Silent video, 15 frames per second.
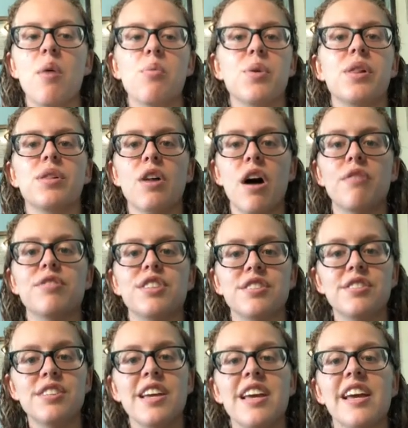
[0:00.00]
We love to
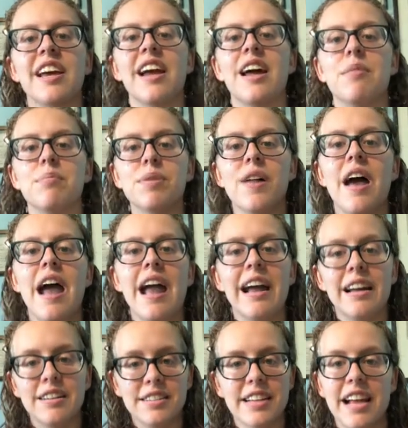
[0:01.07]
sing and play
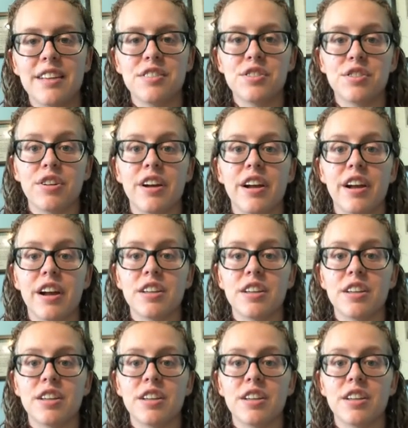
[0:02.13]
and dance during,